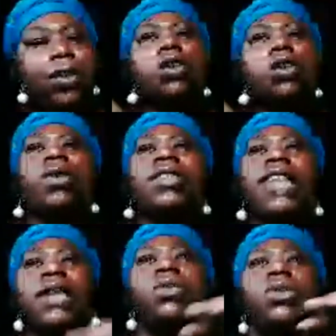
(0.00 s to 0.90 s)
who's always
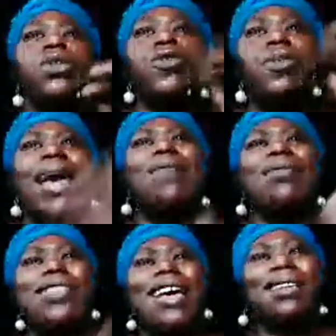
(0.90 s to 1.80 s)
hating on you from
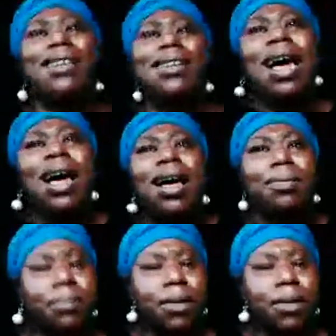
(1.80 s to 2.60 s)
outside the club.